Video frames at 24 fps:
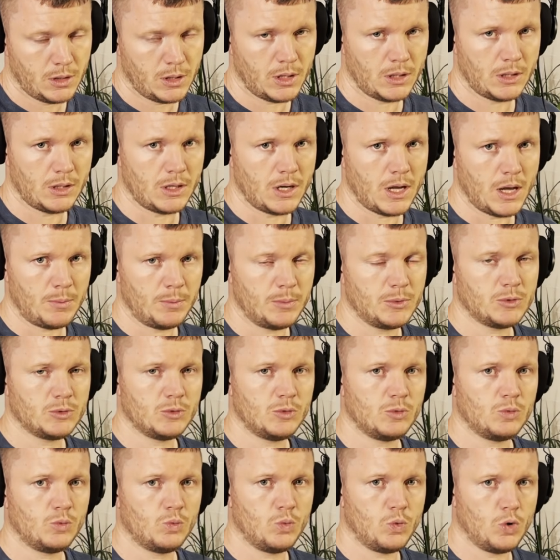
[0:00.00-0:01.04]
And in
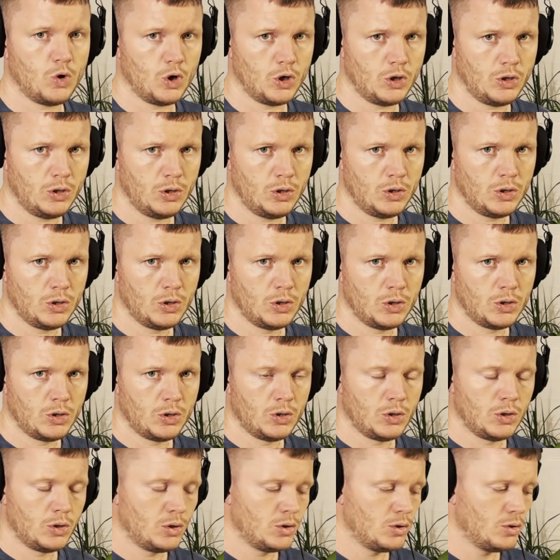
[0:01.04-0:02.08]
episode 1,
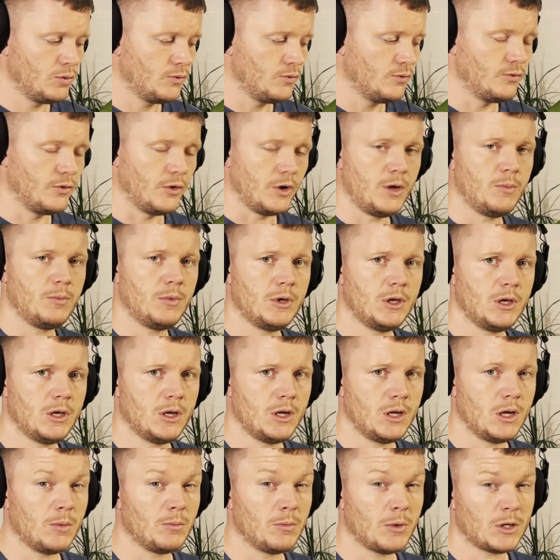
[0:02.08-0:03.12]
very
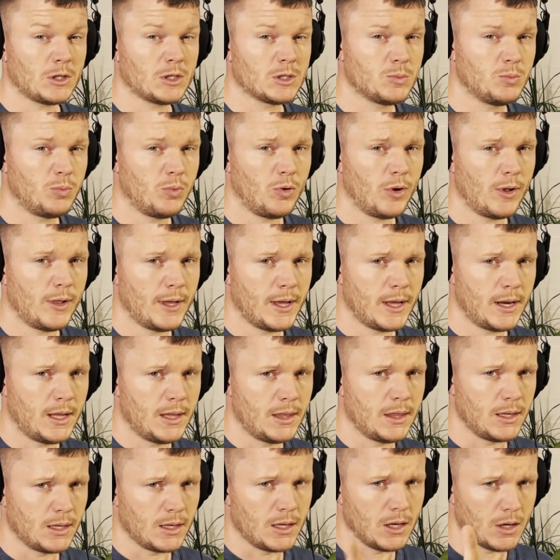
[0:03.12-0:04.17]
beginning, I'm not spoiling
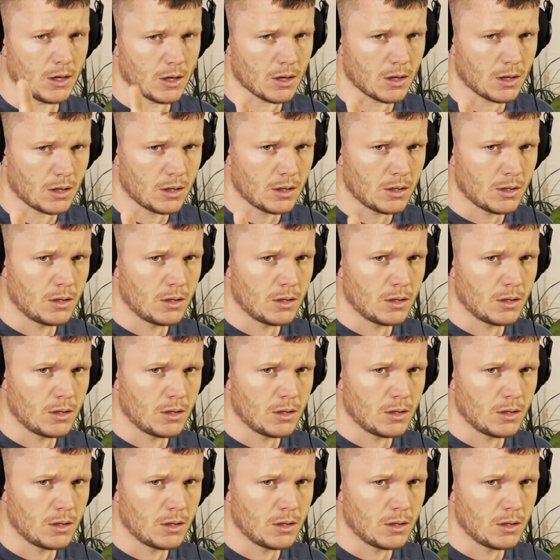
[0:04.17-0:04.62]
anything here,